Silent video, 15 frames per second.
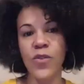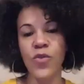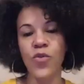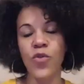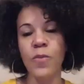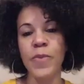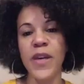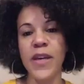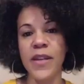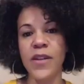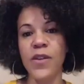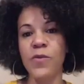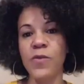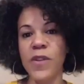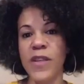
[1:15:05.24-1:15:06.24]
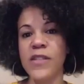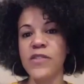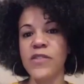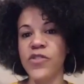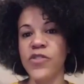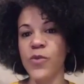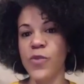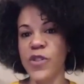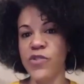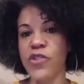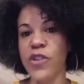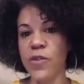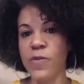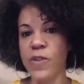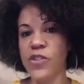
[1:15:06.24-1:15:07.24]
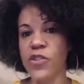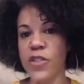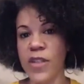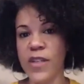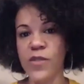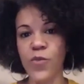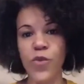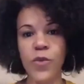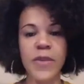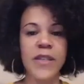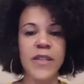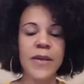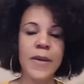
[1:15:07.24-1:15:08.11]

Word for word: or being in a relationship with Generation X woman